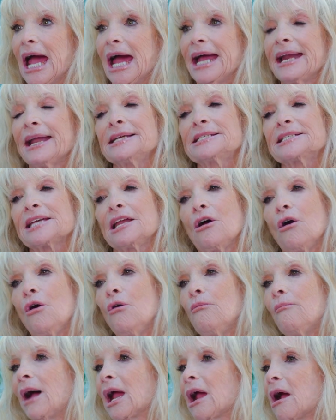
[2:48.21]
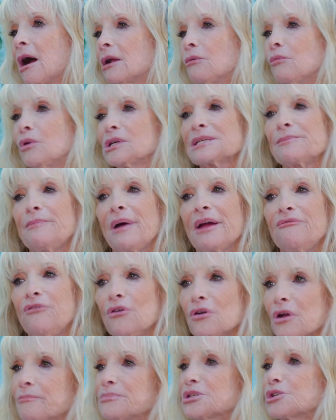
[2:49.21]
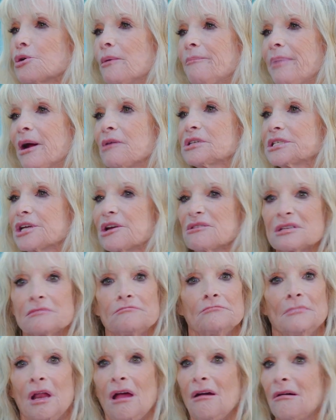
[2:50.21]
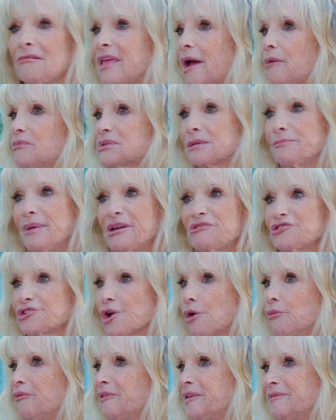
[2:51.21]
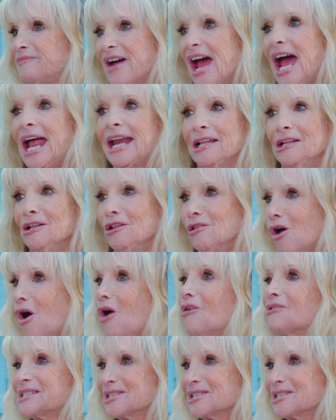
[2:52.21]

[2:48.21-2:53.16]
And I said, oh my God, it wasn't my fault. I'm so embarrassed. He goes, no, that was the best show we've had in a long